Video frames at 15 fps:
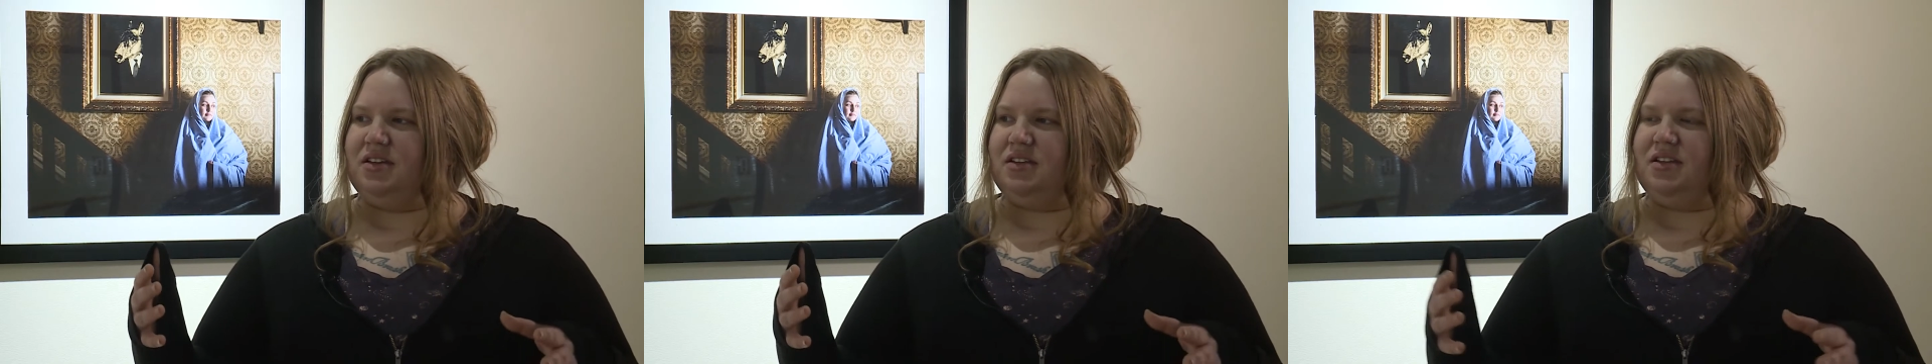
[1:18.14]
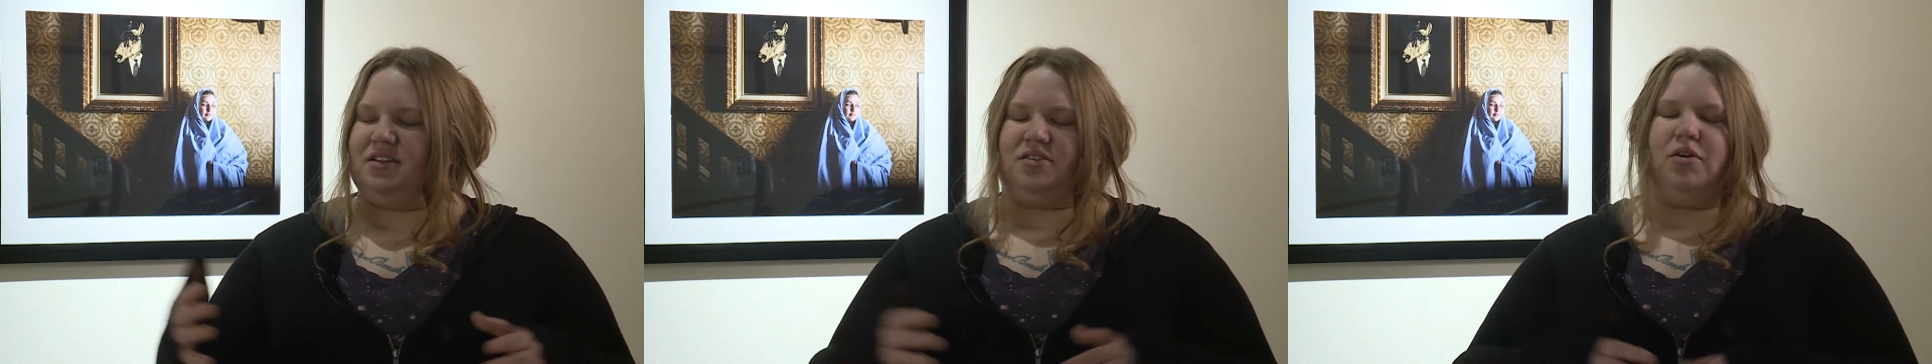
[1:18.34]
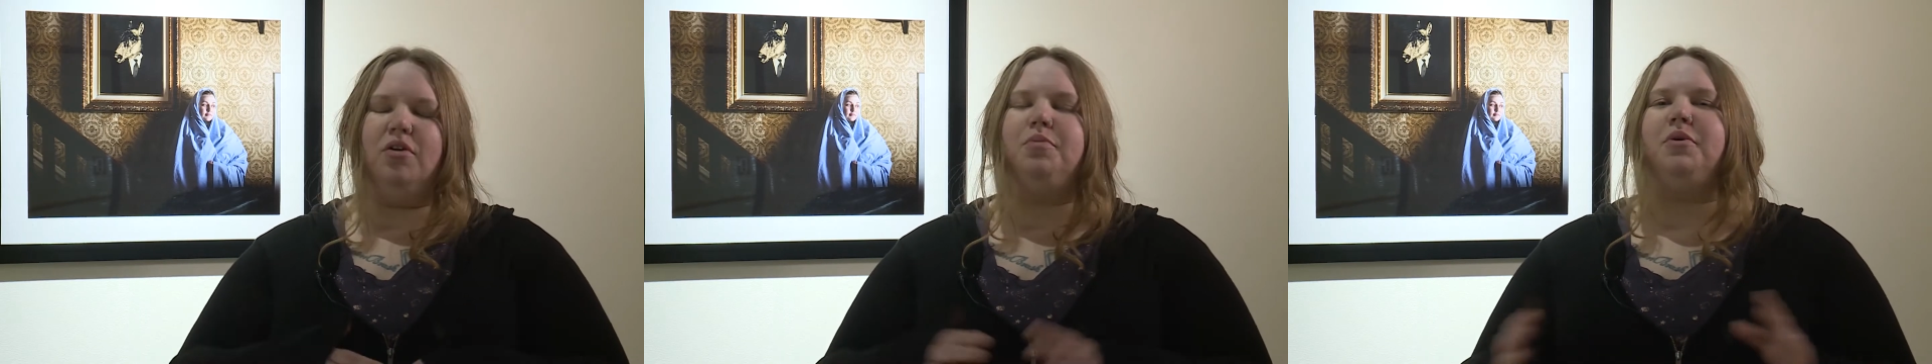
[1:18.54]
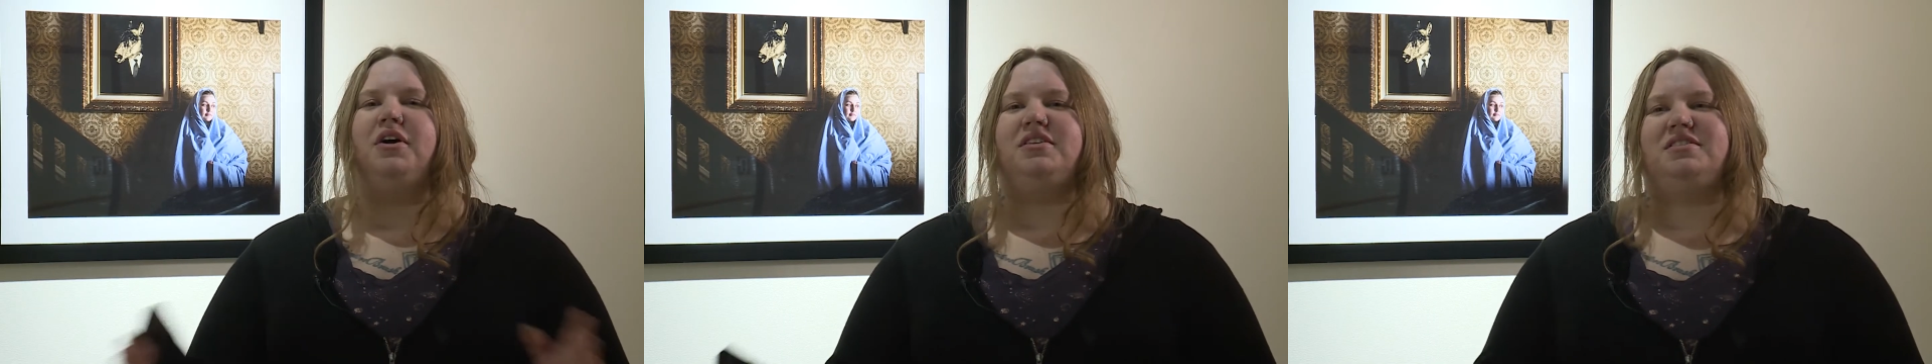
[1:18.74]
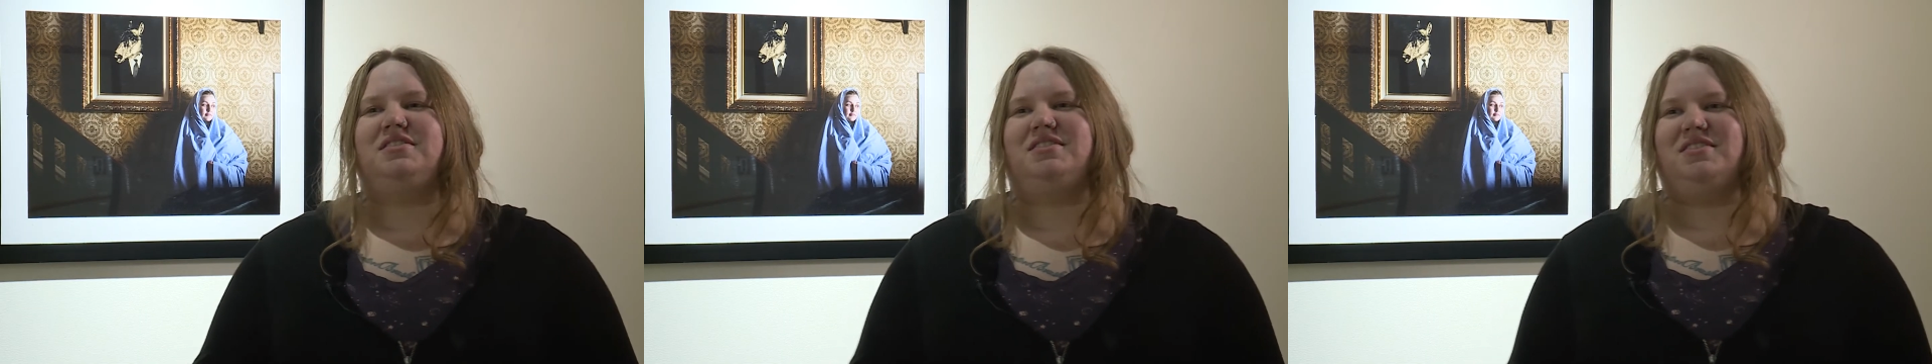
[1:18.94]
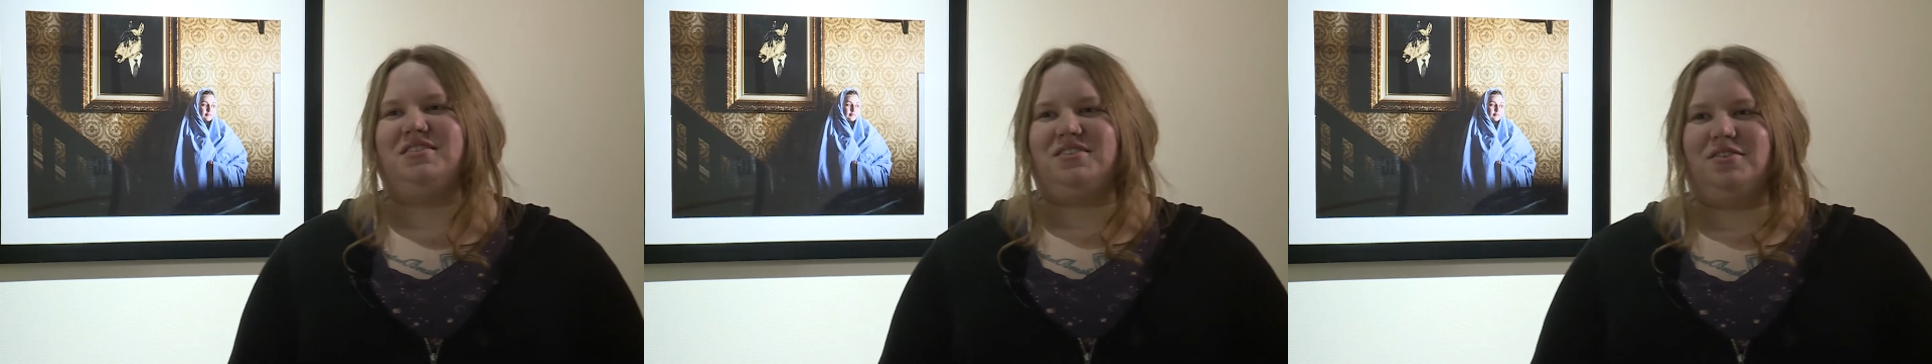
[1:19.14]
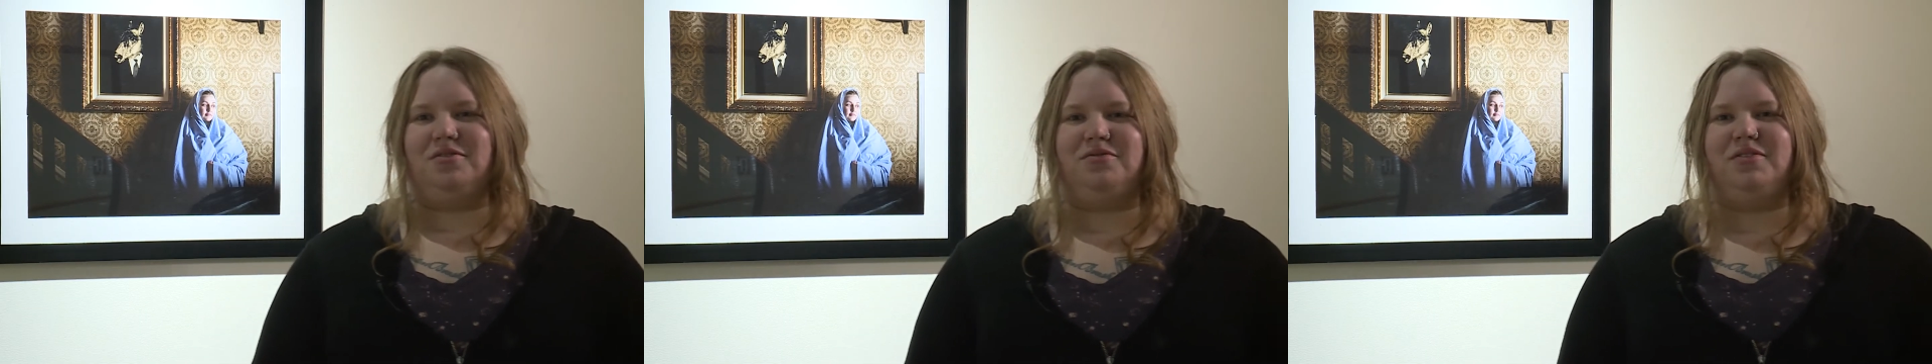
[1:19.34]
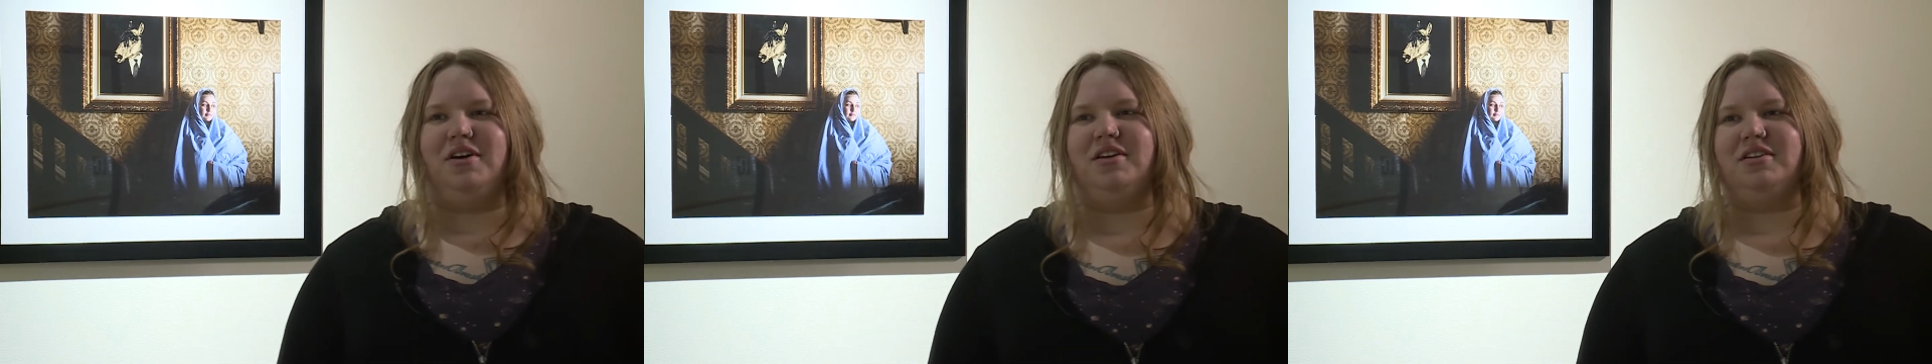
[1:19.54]
the whole process is so
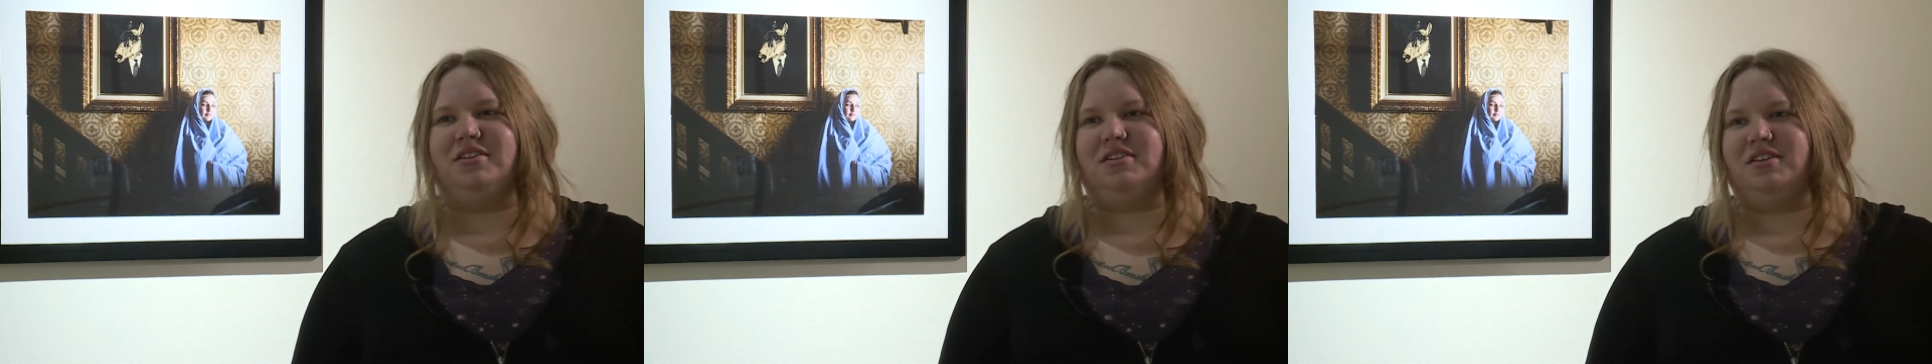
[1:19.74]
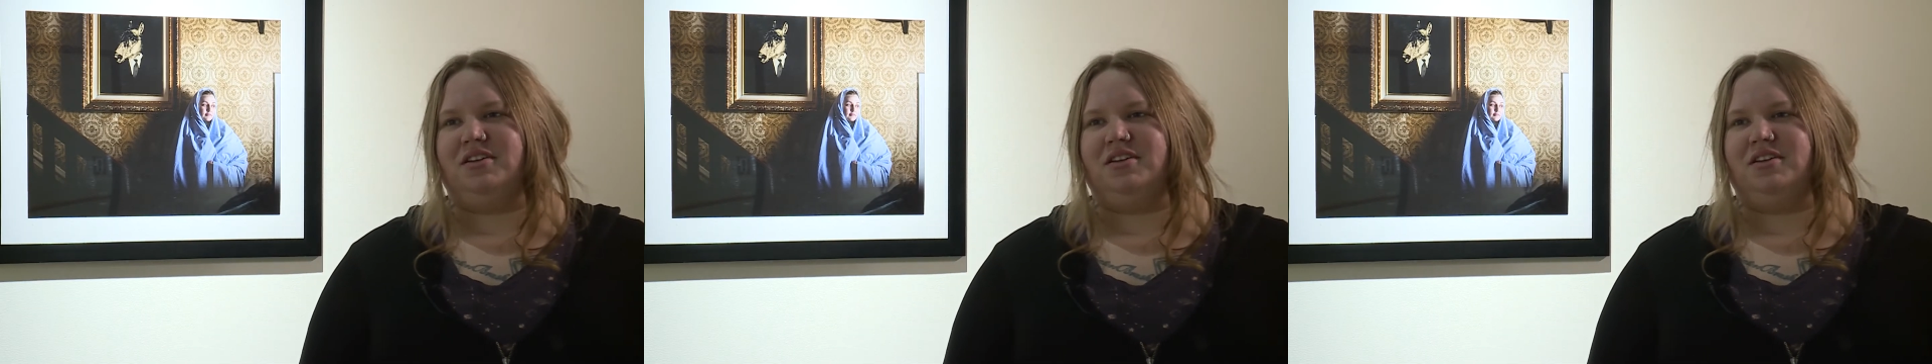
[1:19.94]
fun,